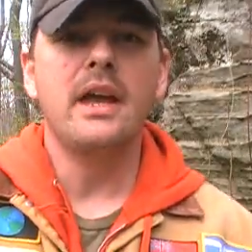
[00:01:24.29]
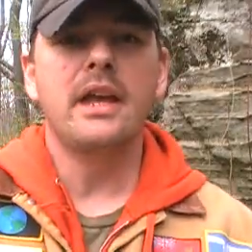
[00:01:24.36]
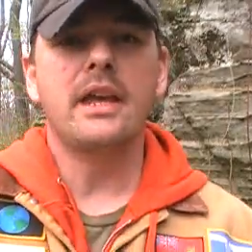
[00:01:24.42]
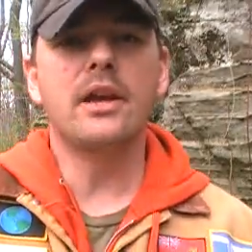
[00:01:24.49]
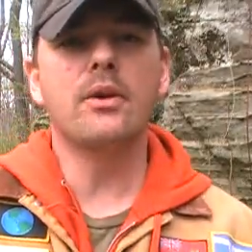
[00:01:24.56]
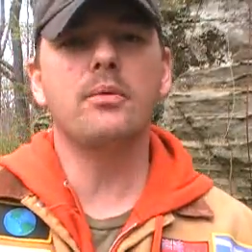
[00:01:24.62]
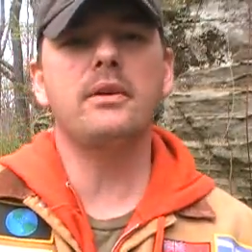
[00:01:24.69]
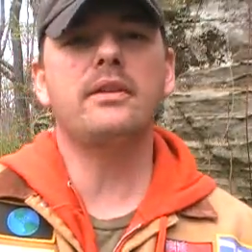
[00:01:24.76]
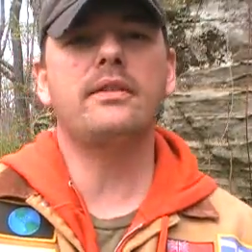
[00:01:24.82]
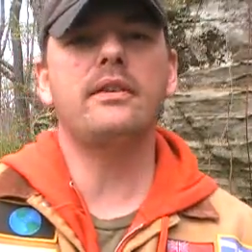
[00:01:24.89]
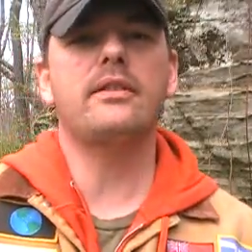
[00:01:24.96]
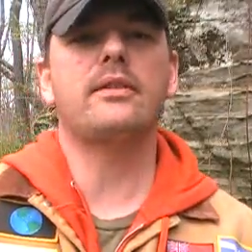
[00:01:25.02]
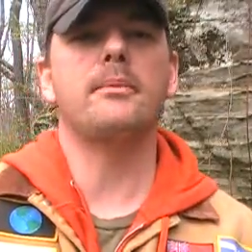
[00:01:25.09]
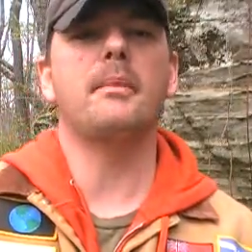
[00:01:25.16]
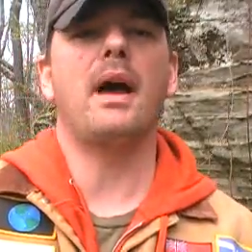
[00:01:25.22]
Here we see
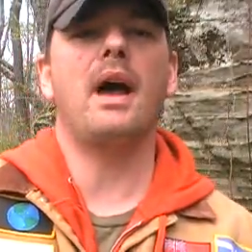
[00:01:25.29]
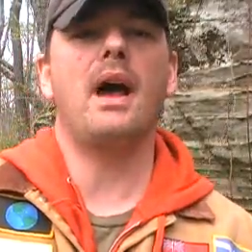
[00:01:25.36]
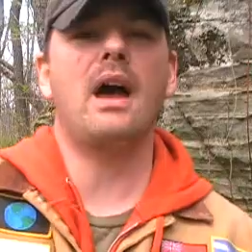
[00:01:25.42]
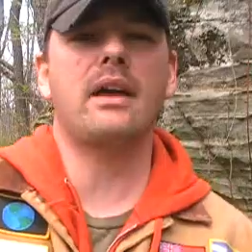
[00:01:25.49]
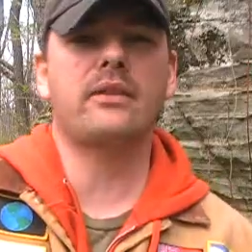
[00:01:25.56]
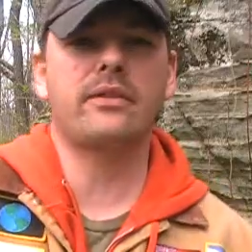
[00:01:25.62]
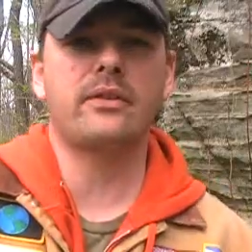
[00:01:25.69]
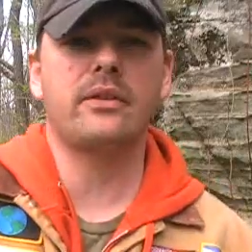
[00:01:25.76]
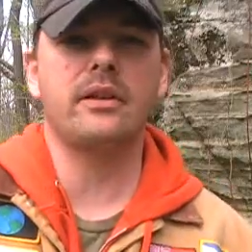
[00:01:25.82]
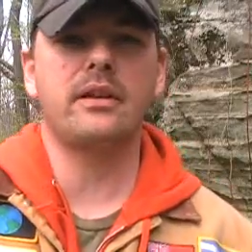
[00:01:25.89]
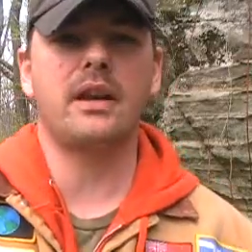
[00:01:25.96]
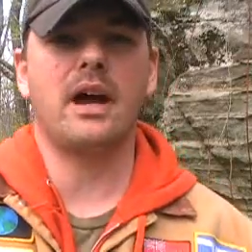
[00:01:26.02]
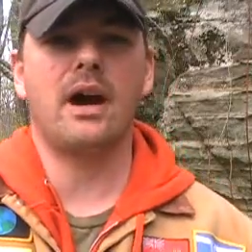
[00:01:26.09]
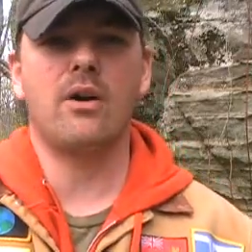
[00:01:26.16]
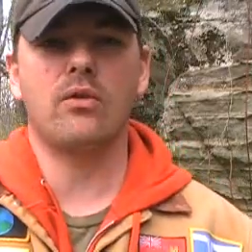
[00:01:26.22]
some excellent
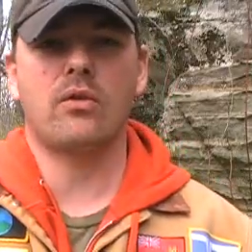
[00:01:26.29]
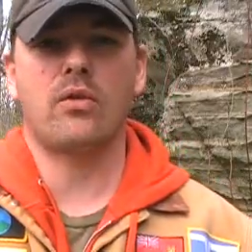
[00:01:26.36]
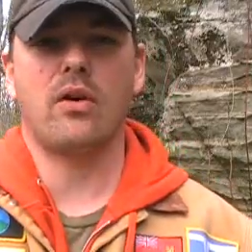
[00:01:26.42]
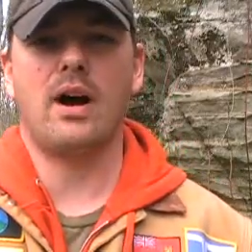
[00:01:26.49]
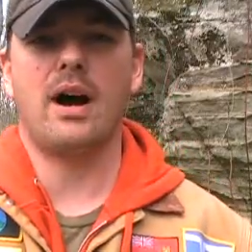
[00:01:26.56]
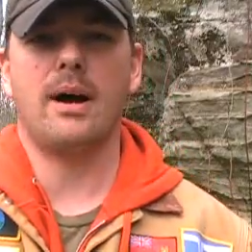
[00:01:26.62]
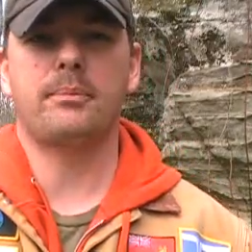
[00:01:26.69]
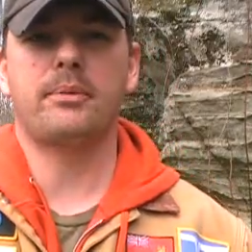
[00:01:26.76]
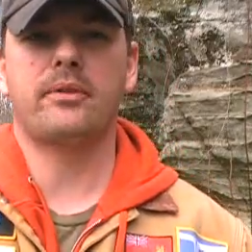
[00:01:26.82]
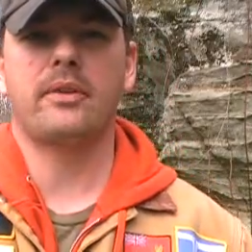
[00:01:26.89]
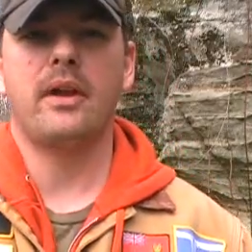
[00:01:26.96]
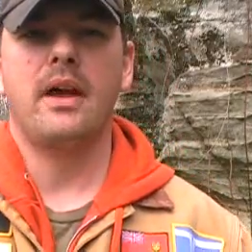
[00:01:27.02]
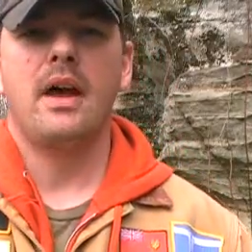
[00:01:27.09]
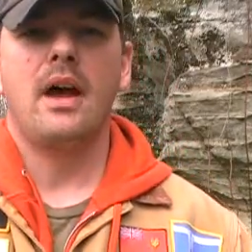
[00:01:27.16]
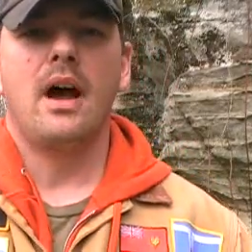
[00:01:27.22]
outcrops
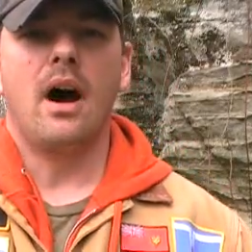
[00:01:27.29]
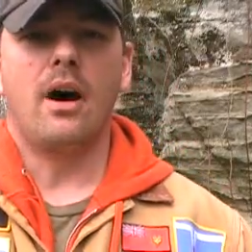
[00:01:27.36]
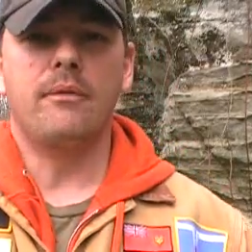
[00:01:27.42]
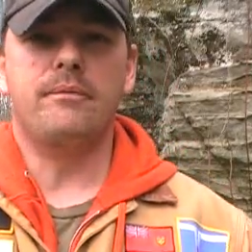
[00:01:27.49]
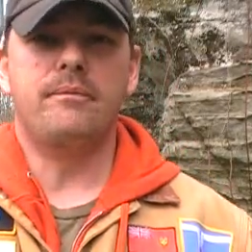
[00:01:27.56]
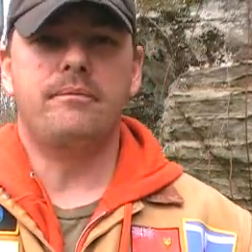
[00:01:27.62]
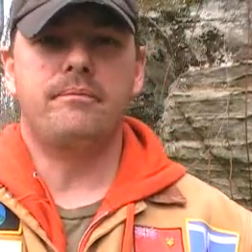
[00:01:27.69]
of,